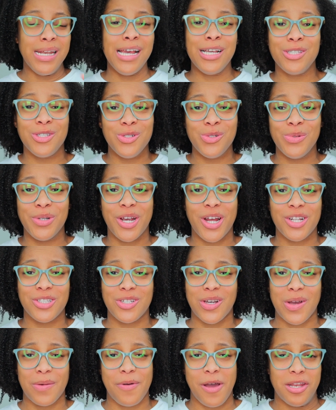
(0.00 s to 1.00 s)
next tool we're going to
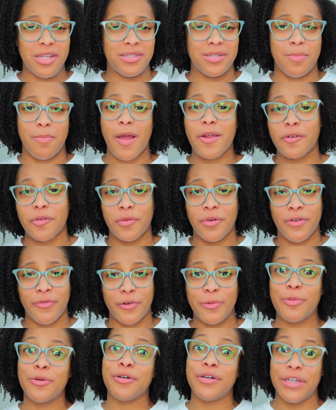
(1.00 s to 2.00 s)
talk about is the
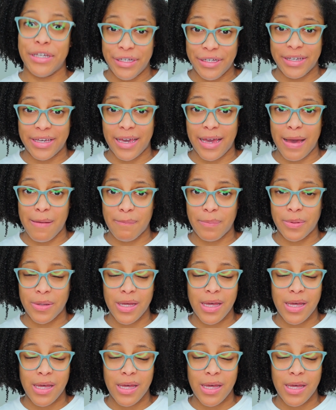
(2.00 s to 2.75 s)
microwaveable heat cap.